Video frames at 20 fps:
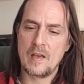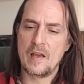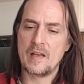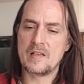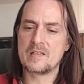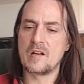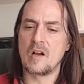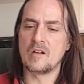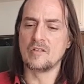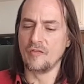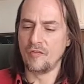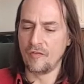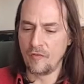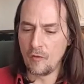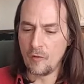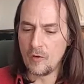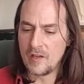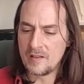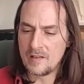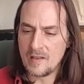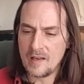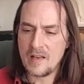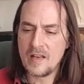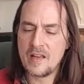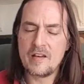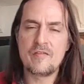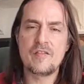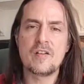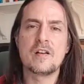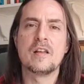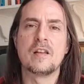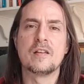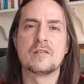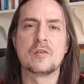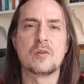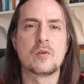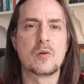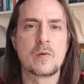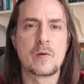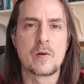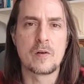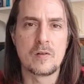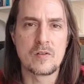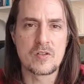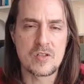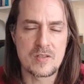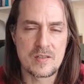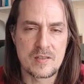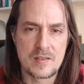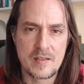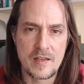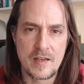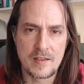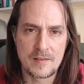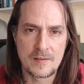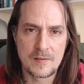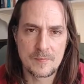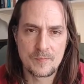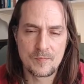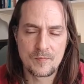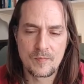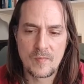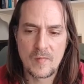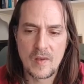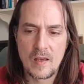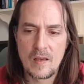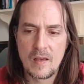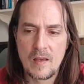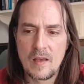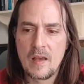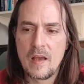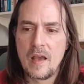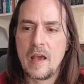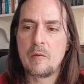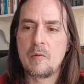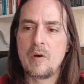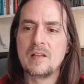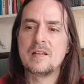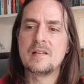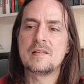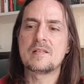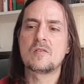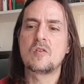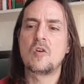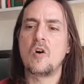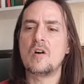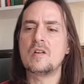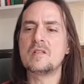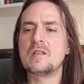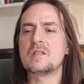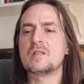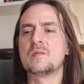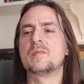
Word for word: It's not fully delivered into the world just yet. And what this causes